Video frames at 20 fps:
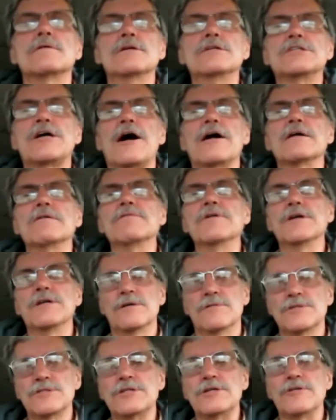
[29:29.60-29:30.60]
These kind of
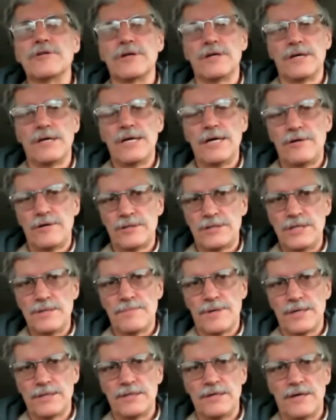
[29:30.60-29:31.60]
videos here are going to guarantee
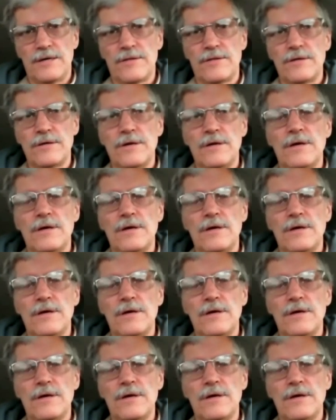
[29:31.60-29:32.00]
my death.